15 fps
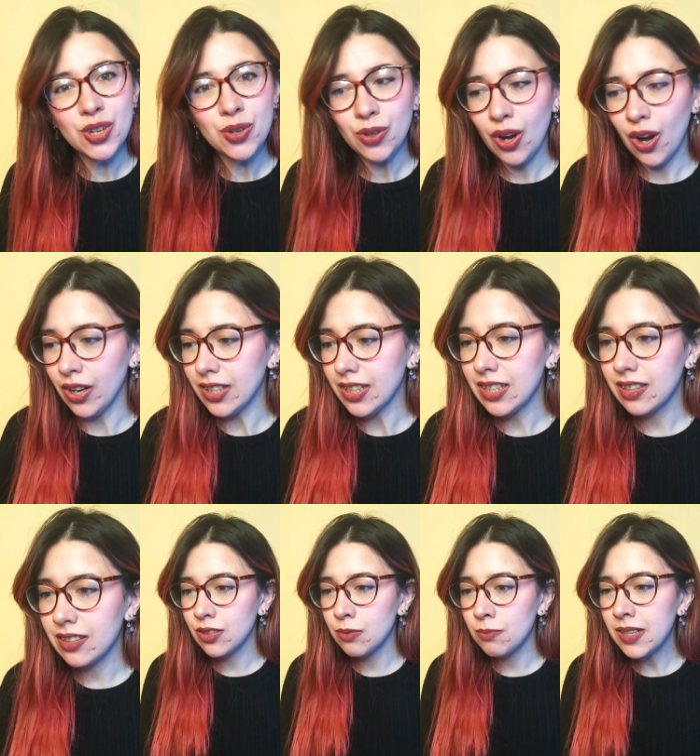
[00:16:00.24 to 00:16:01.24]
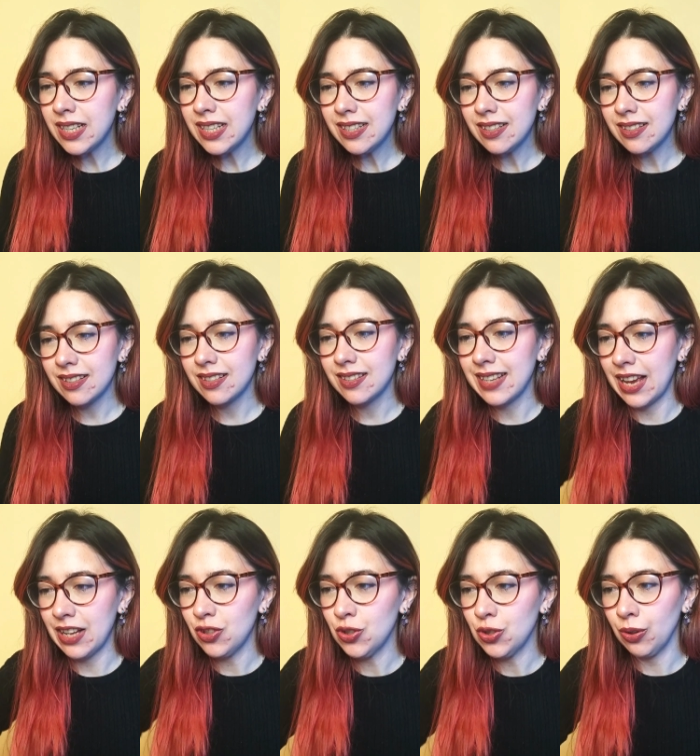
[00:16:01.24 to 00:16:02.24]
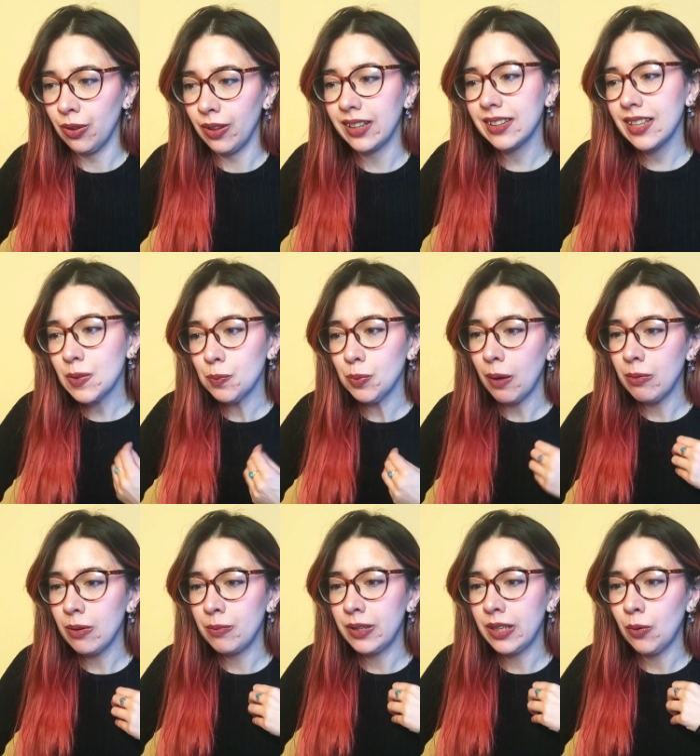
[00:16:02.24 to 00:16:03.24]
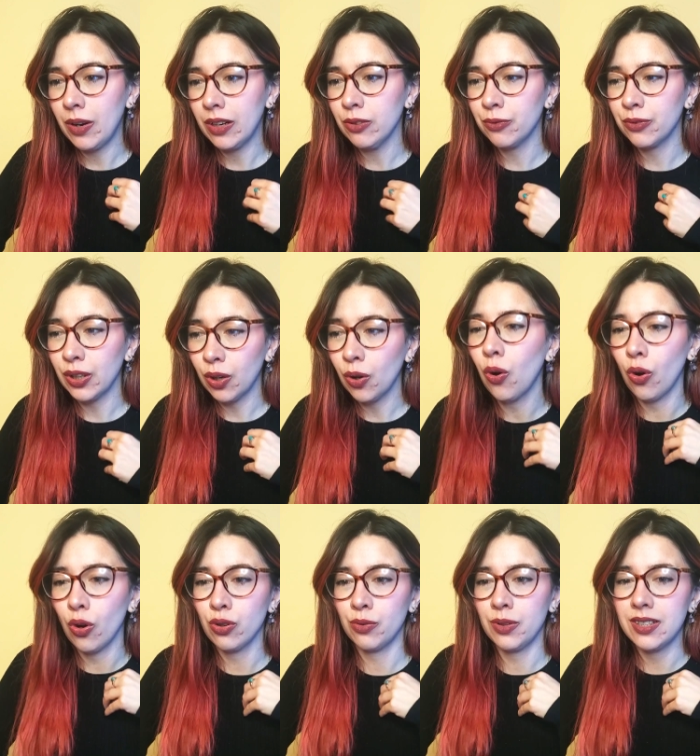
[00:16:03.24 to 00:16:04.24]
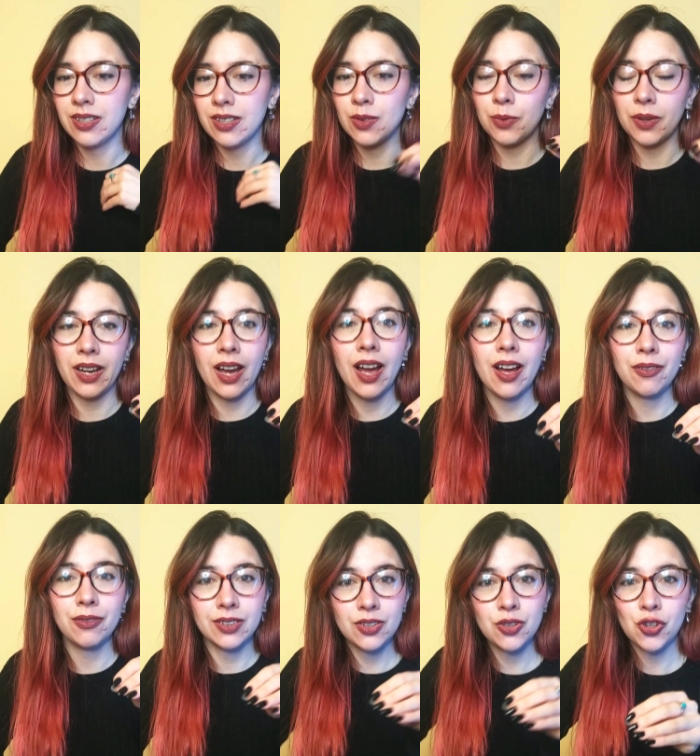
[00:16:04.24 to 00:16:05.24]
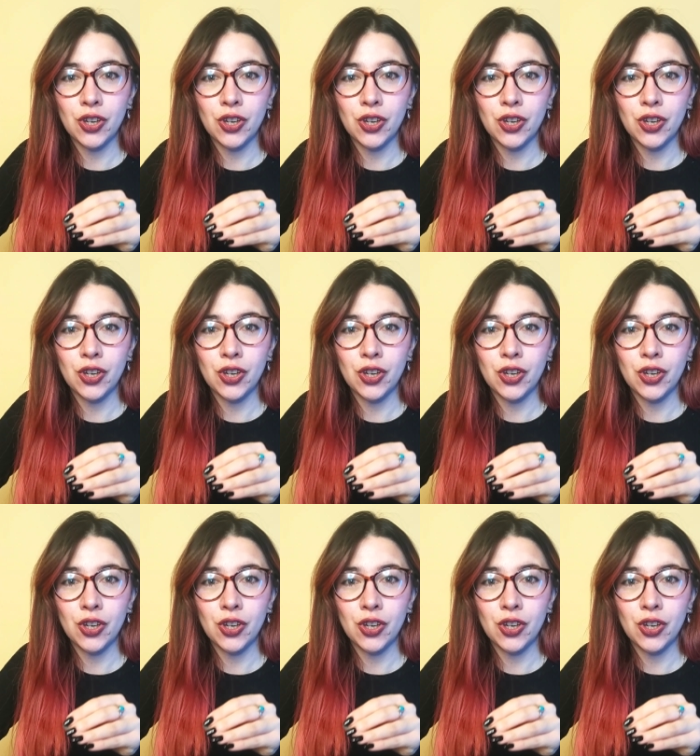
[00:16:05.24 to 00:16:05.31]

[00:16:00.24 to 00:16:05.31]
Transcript: you not, to me this is essential, and that's probably one of the core reasons why I have this